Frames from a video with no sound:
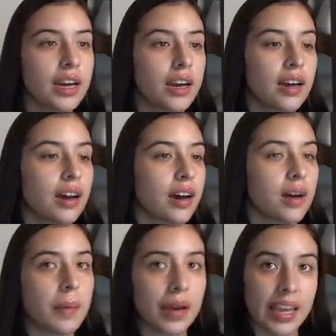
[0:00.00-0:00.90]

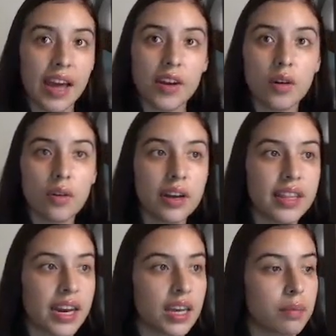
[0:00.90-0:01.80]
a category
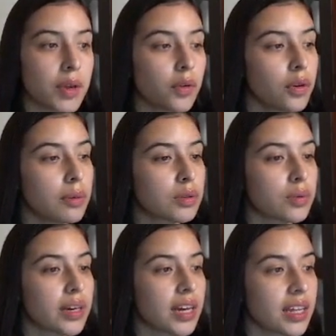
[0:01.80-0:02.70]
that it can be grouped
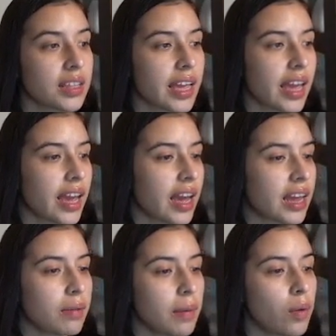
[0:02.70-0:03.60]
with,
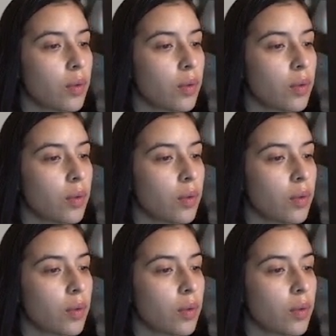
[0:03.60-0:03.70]
and maybe one